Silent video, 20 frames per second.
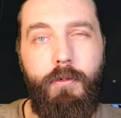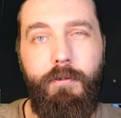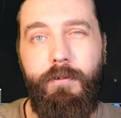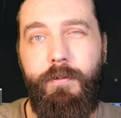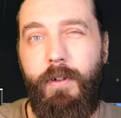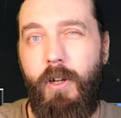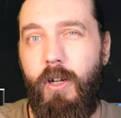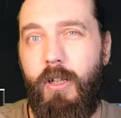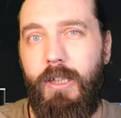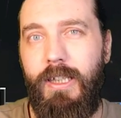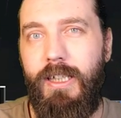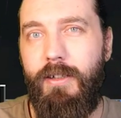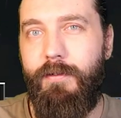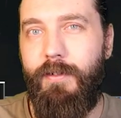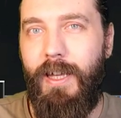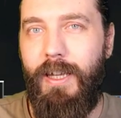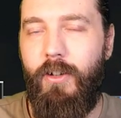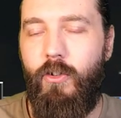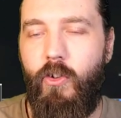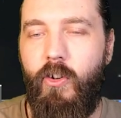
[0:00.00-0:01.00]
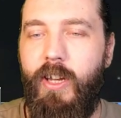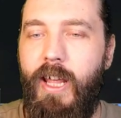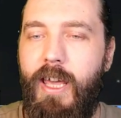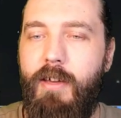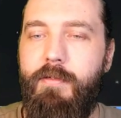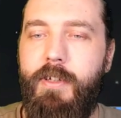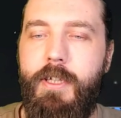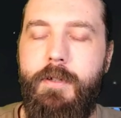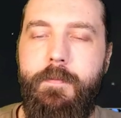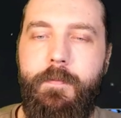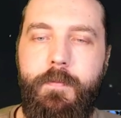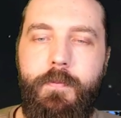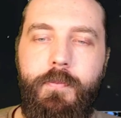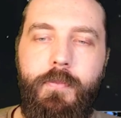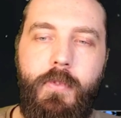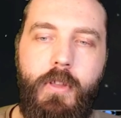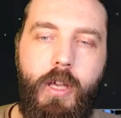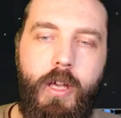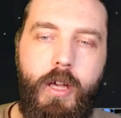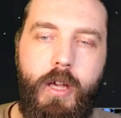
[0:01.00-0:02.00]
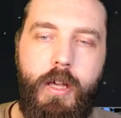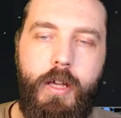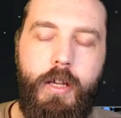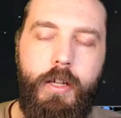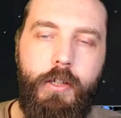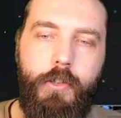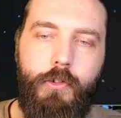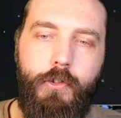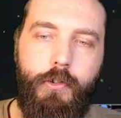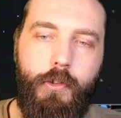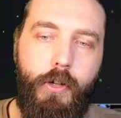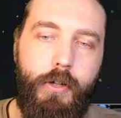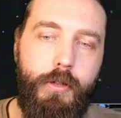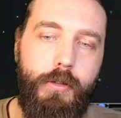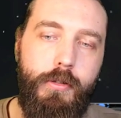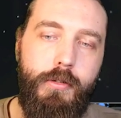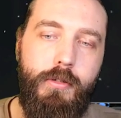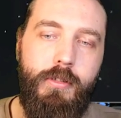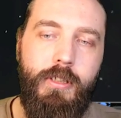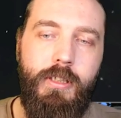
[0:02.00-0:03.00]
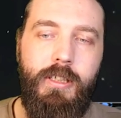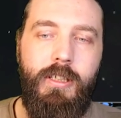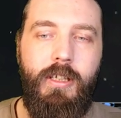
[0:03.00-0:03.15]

are fairly evasion heavy, so